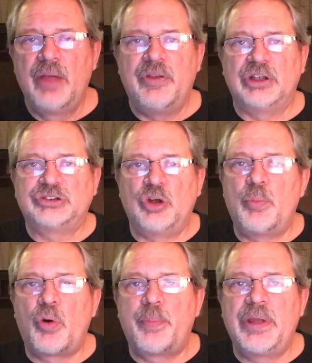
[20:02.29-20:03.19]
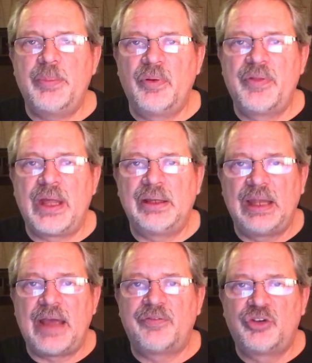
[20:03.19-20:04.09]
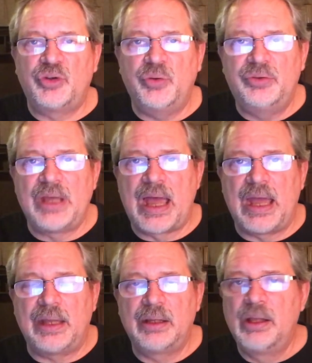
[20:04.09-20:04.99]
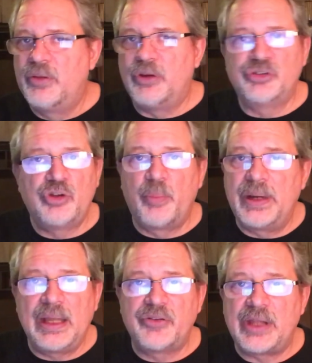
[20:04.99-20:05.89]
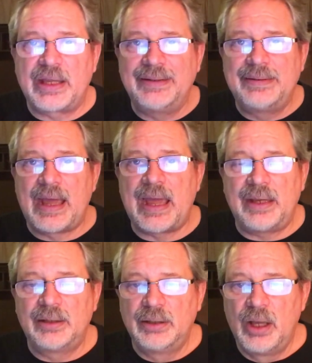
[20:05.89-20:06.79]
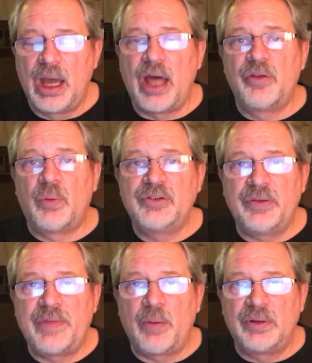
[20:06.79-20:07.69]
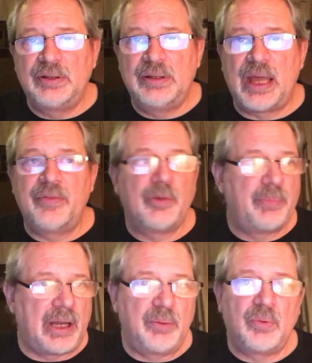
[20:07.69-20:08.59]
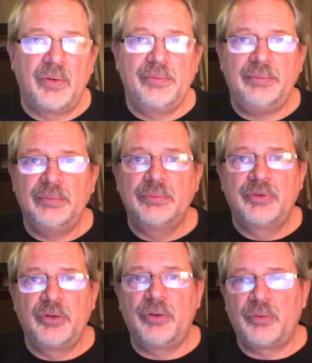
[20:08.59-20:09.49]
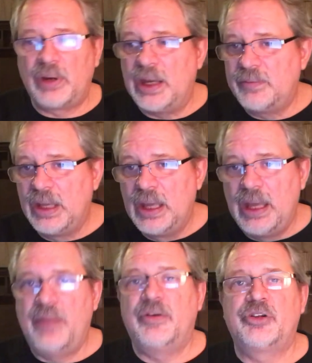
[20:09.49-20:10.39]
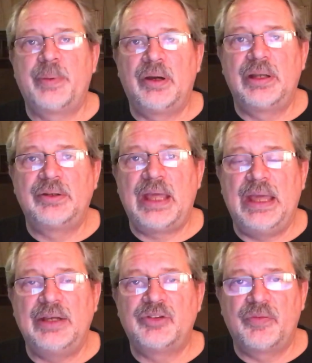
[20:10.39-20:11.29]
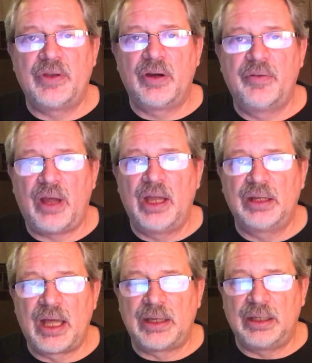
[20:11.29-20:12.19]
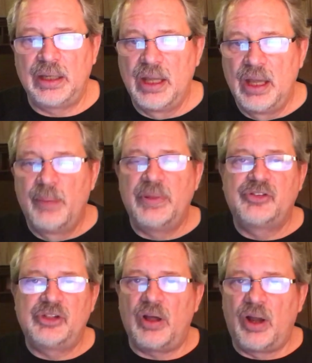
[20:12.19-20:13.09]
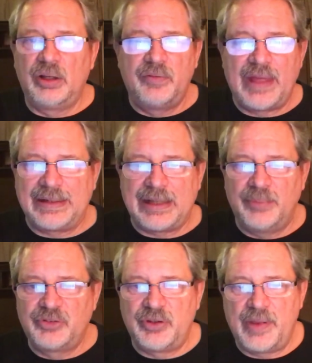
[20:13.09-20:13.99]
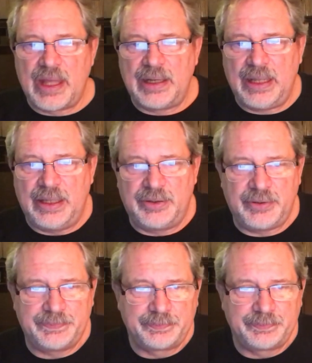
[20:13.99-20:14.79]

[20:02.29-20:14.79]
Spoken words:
There is no more people then left to die. There's nobody else that can die. Otherwise, if they were to die, their body will go to the grave and their spirit into Hades if they are ungodly. But see, all of that comes to that end.